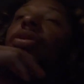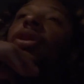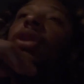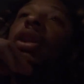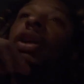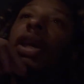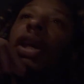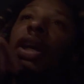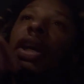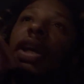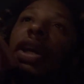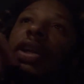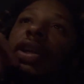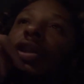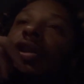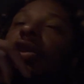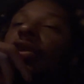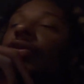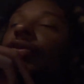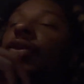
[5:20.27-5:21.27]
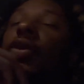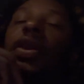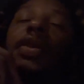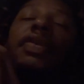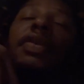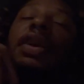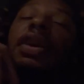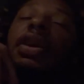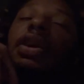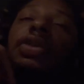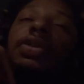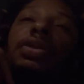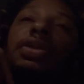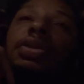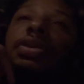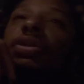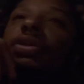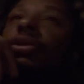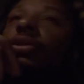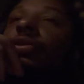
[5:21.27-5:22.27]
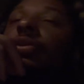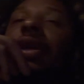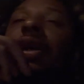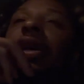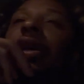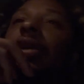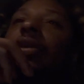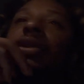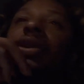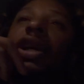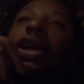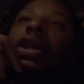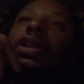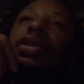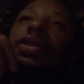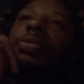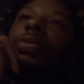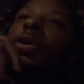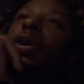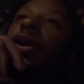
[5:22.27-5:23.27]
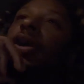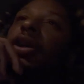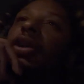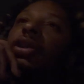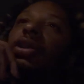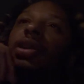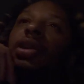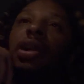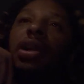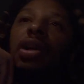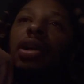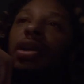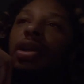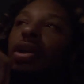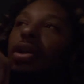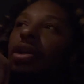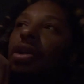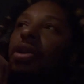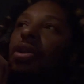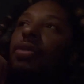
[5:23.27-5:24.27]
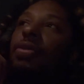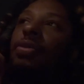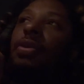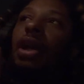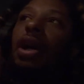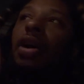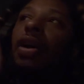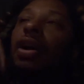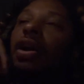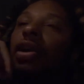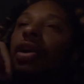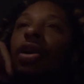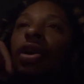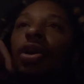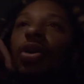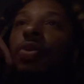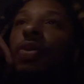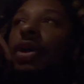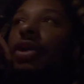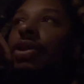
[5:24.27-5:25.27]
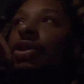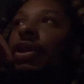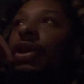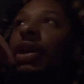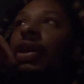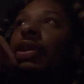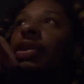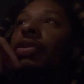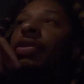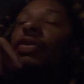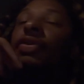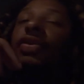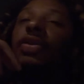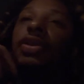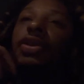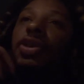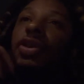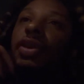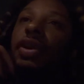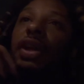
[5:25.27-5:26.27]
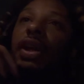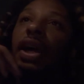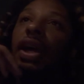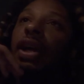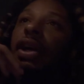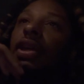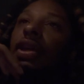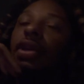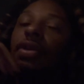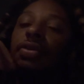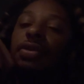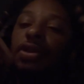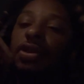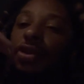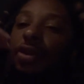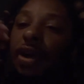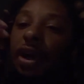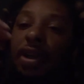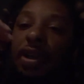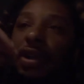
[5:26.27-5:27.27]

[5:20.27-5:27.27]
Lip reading: again, it's $4,500. It's not changing the price. Y'all had a whole week to get there for $3,000. That was a great